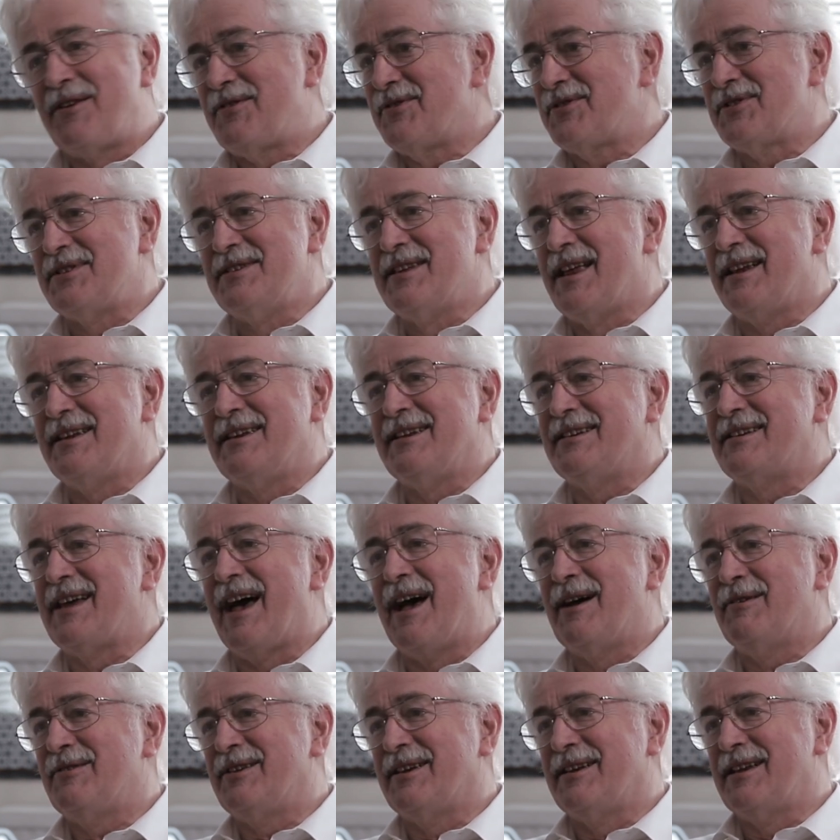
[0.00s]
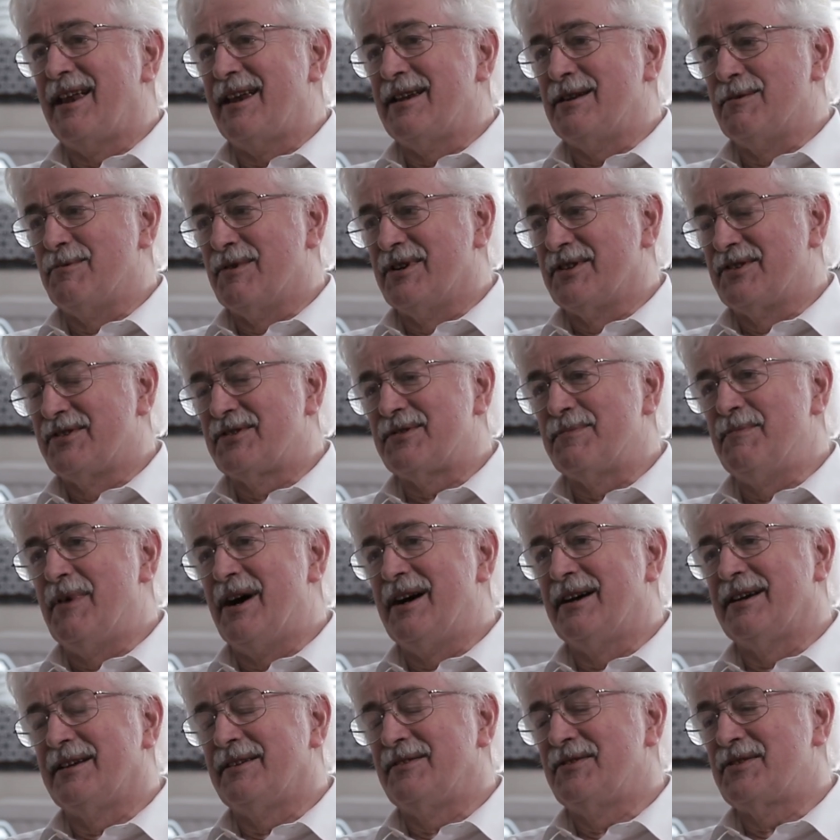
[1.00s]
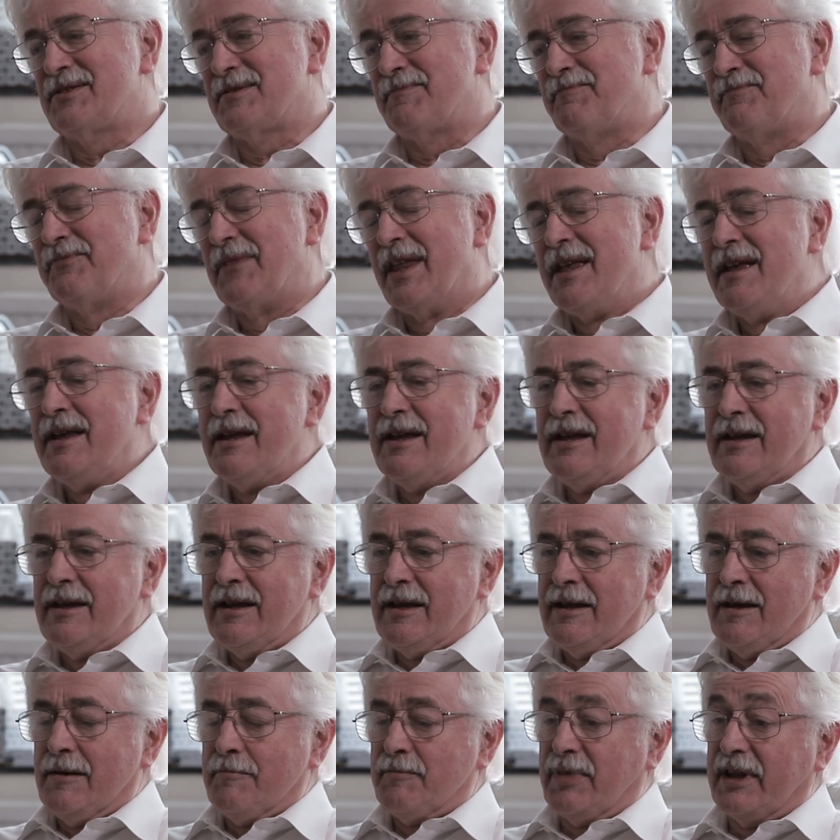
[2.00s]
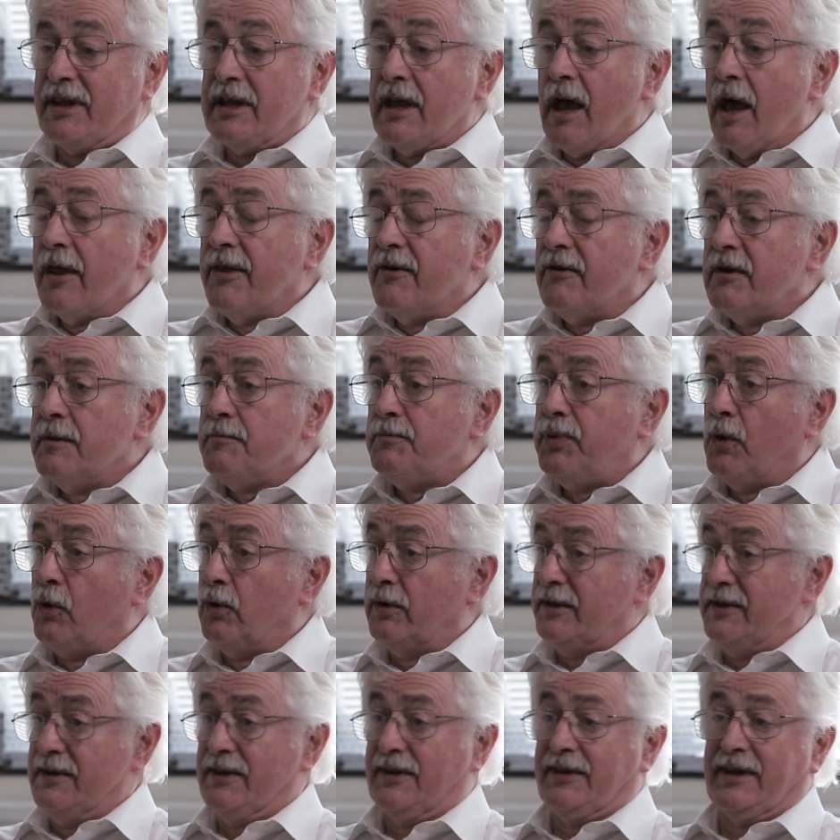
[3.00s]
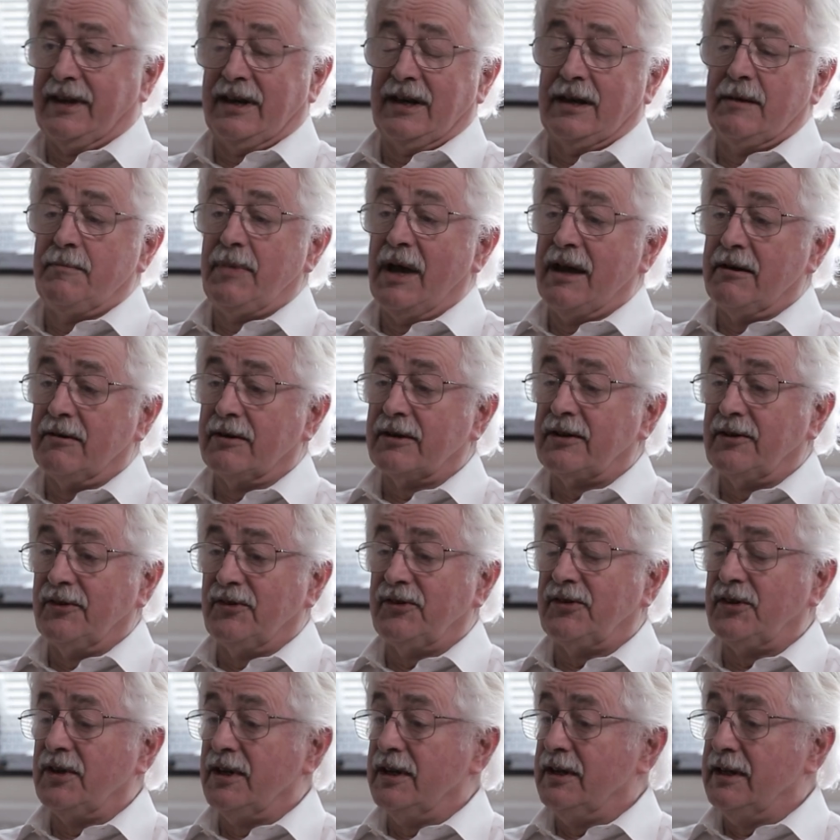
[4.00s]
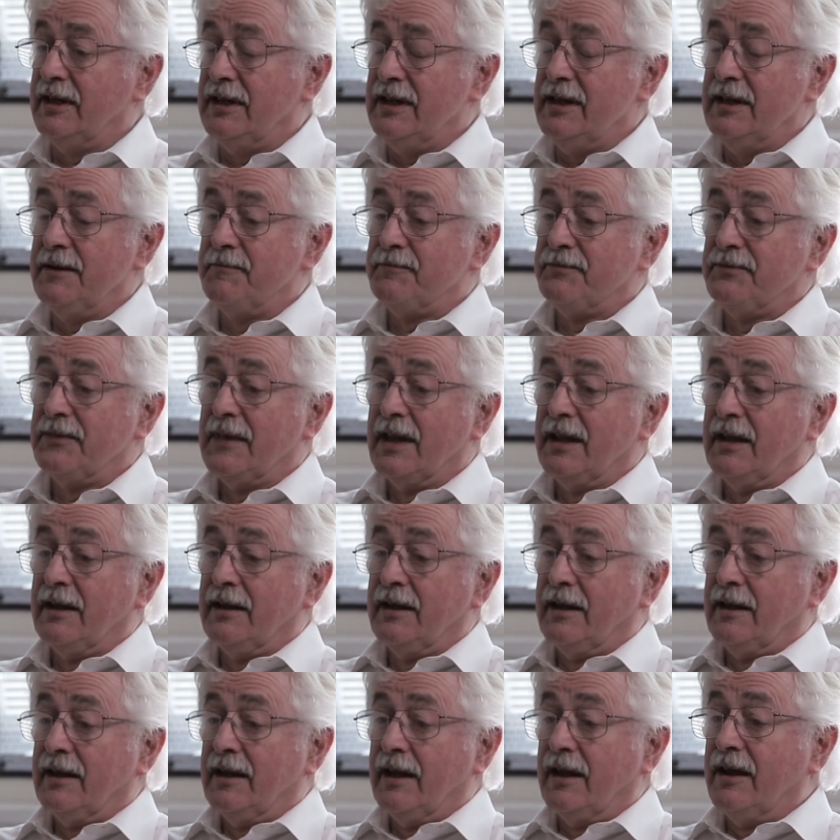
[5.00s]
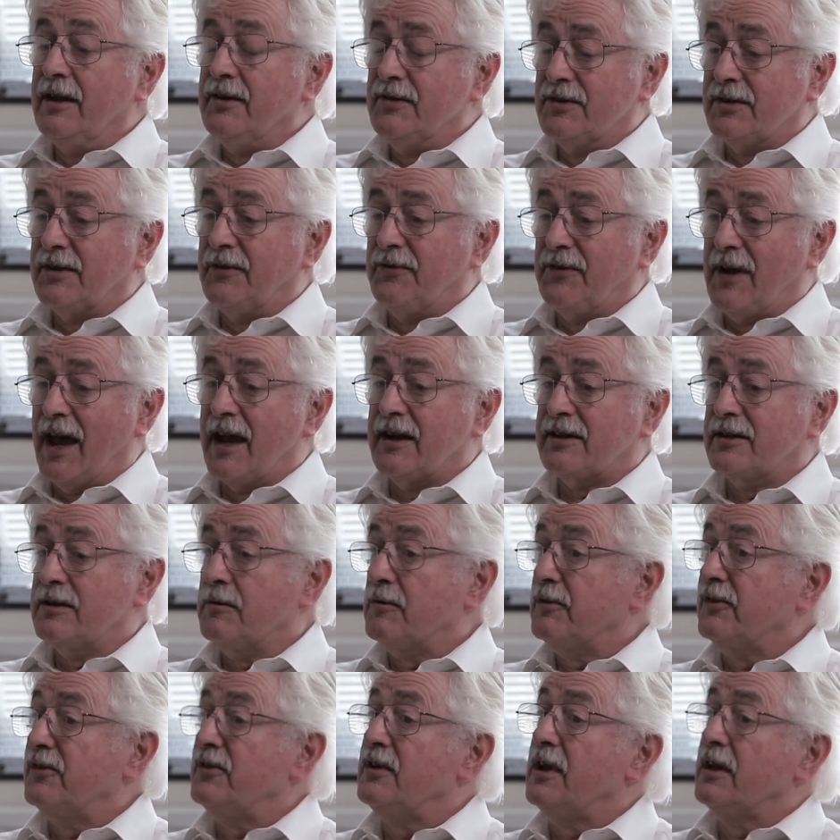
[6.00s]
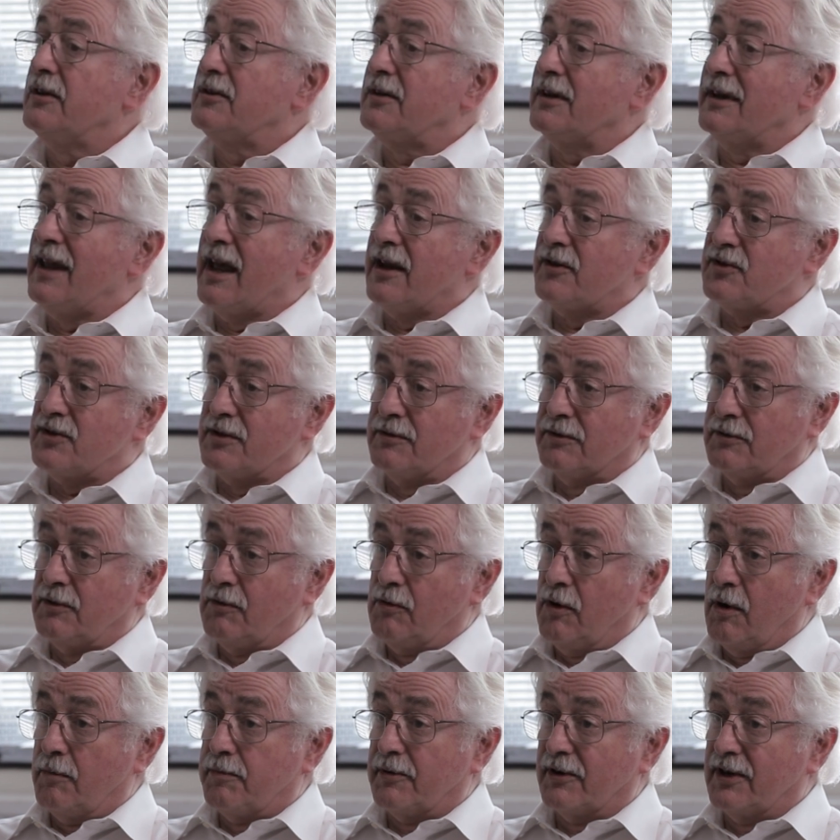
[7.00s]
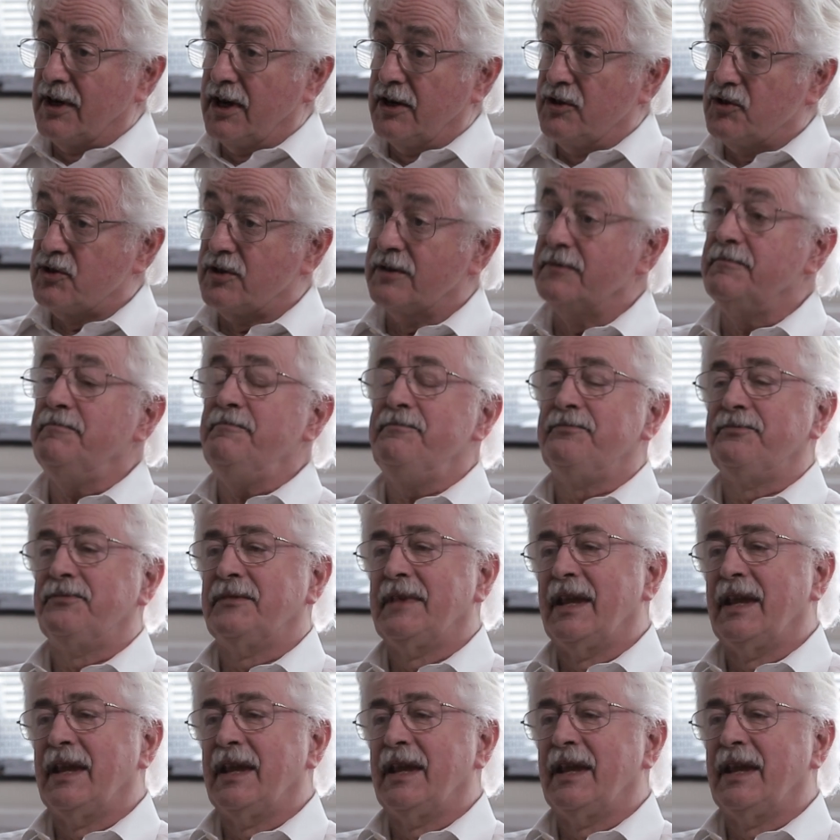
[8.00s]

There isn't any doubt in anyone's minds. But the other important thing about Cassini is the fact it was an international cooperation.